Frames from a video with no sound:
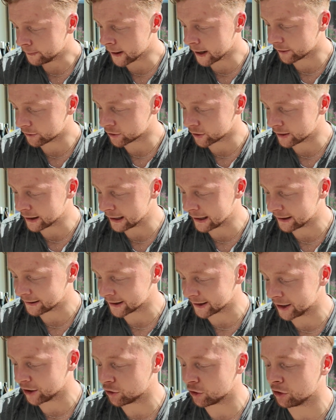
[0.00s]
next on the
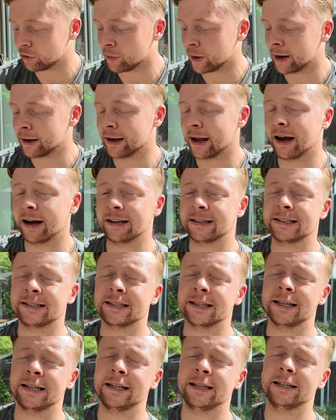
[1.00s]
list, and this is one that I
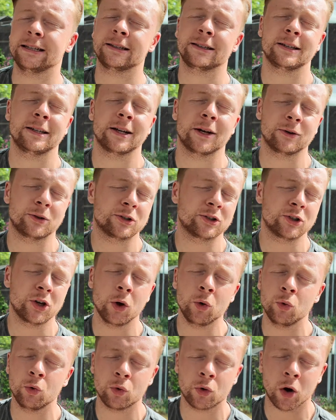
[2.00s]
see, you know,
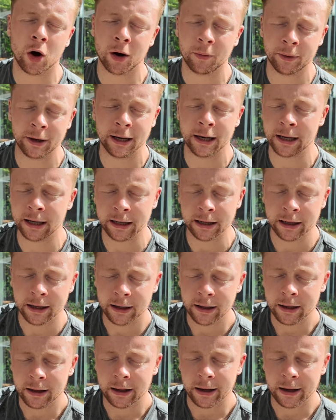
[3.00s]
so commonly,